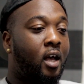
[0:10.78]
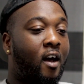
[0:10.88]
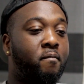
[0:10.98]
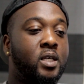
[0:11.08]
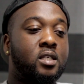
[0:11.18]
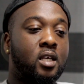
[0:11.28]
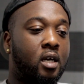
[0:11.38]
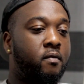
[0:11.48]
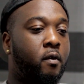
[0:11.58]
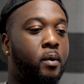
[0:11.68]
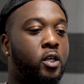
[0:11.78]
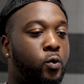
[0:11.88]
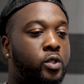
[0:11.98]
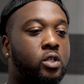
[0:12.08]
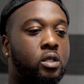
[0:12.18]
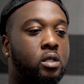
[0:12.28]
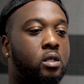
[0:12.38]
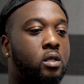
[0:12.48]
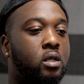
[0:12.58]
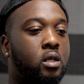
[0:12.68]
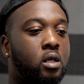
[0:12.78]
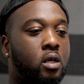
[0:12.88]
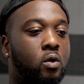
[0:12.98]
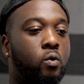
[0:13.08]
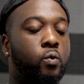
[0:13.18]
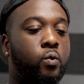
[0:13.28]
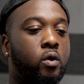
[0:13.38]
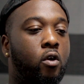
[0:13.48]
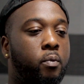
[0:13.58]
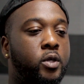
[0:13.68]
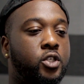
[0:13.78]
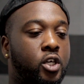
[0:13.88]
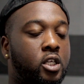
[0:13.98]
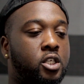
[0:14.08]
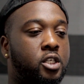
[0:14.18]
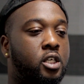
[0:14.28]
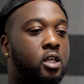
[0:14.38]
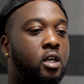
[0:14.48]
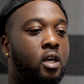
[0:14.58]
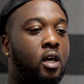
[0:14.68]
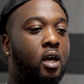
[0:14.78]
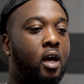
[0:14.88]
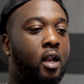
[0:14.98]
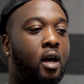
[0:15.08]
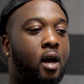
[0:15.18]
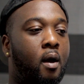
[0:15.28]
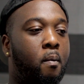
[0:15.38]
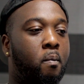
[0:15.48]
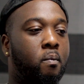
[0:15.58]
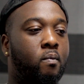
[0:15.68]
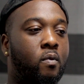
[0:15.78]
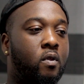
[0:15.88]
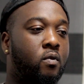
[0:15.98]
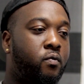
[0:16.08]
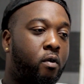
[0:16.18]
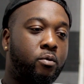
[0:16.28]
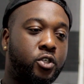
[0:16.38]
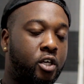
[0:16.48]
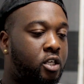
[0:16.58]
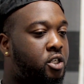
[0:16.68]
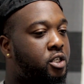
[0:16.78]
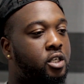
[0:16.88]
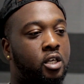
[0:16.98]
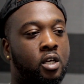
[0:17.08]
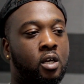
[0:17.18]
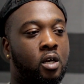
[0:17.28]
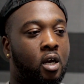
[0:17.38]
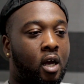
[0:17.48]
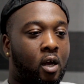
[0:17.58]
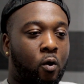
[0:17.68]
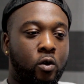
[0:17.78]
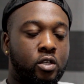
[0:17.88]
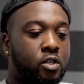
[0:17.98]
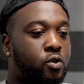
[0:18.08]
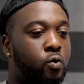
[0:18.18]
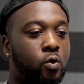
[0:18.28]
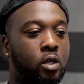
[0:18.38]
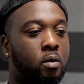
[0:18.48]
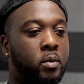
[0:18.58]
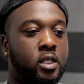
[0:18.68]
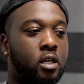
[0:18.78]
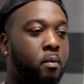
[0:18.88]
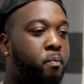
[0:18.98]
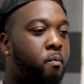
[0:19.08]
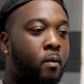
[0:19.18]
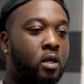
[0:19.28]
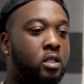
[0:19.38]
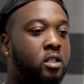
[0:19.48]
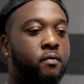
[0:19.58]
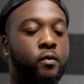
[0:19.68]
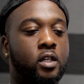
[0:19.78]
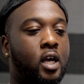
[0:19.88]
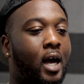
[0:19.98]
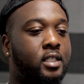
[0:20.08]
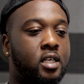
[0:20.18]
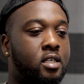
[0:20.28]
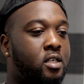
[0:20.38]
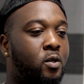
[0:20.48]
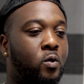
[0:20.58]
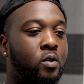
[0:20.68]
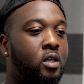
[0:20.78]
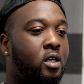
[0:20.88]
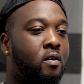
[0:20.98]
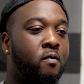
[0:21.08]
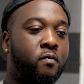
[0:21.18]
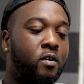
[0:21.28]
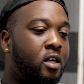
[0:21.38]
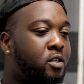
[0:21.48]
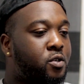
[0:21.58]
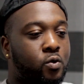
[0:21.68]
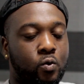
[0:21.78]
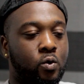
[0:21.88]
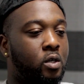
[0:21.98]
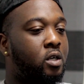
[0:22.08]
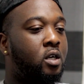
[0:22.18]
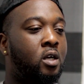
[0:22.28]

I've been singing from my youth, you know, we grew up in church, and from church, going to school, meeting up different artists, you know, in school,